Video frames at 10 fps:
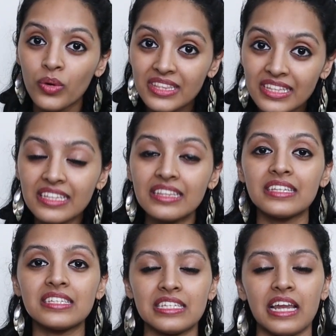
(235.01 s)
within
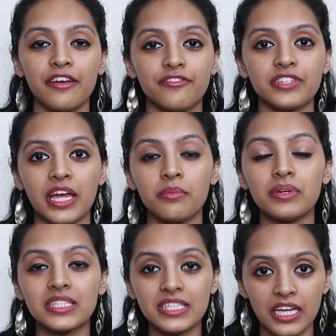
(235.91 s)
this
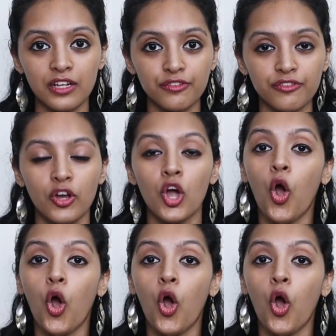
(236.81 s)
lifetime itself,